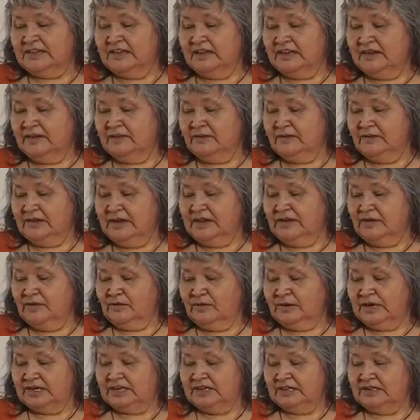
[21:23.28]
Treating
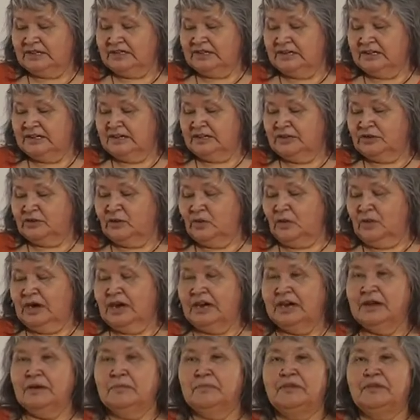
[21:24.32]
others with respect.